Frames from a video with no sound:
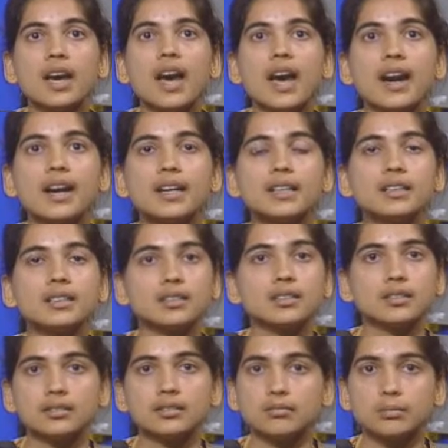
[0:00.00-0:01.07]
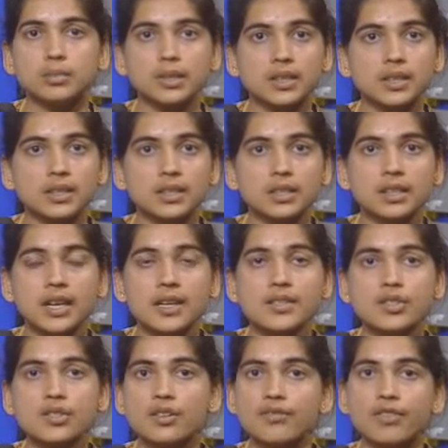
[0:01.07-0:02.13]
adding
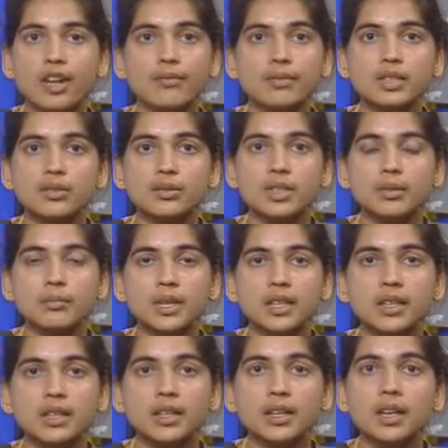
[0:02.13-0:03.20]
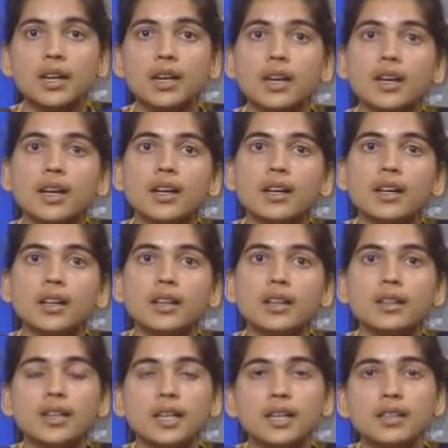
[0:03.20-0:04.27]
taste or flavor to the meat.
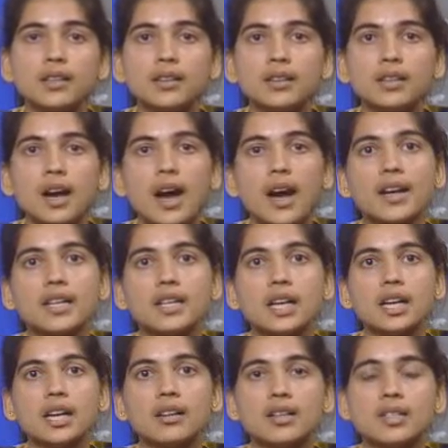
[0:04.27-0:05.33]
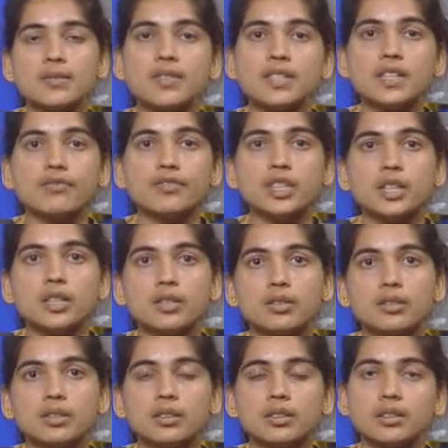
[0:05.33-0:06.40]
Then the idea has been shifted
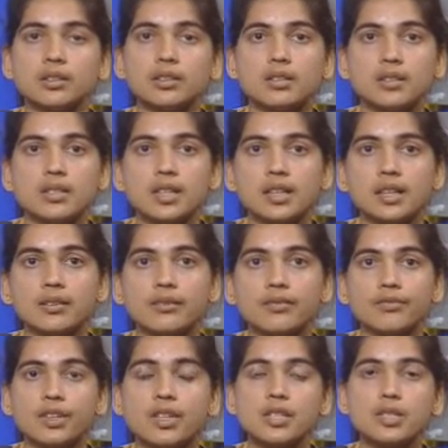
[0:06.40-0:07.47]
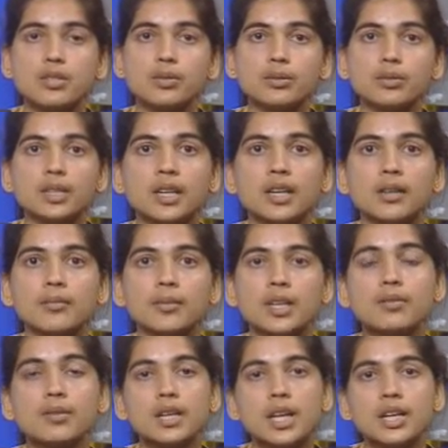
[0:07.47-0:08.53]
second phase to the
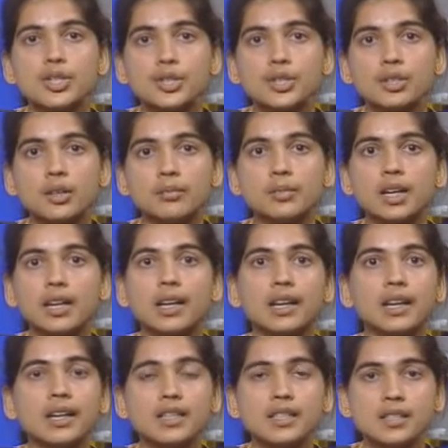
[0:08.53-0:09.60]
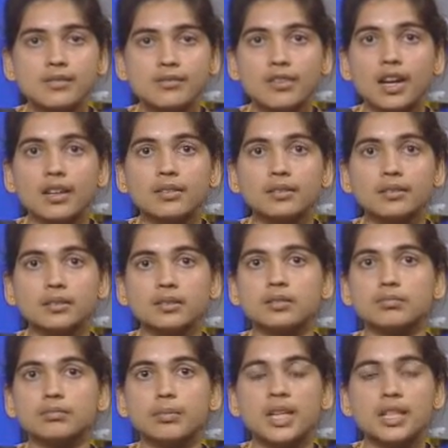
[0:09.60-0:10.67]
utilization of the less valued
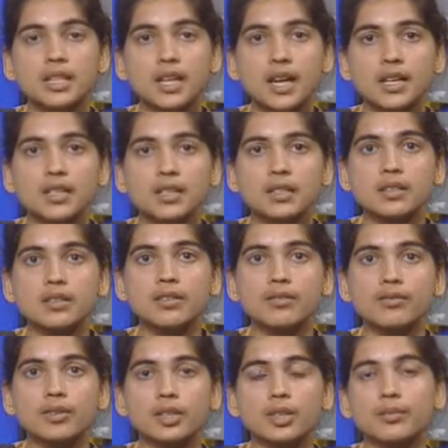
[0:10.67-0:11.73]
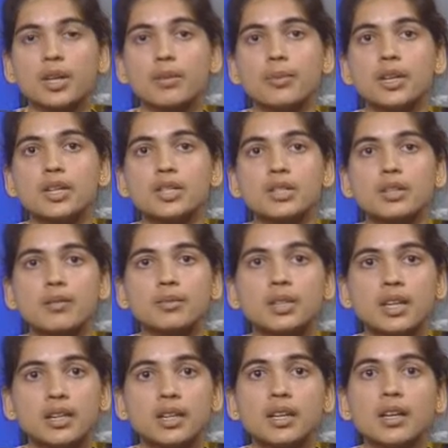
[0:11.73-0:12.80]
meat cuts for the preparation of
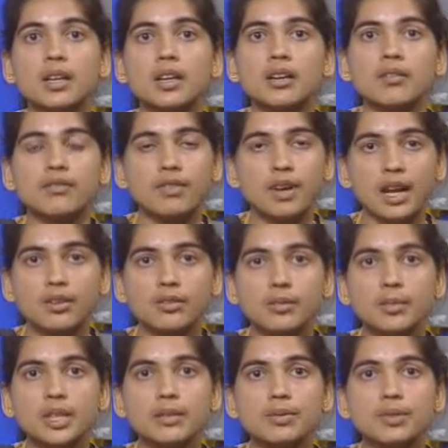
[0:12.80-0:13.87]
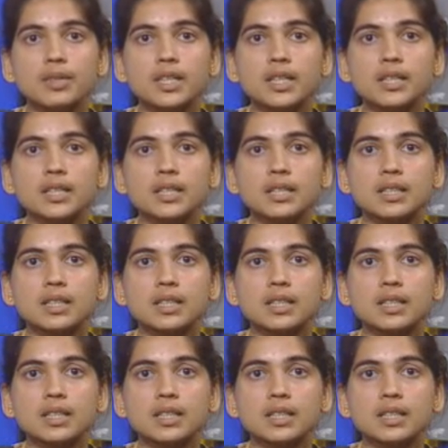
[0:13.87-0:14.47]
the valued meat products.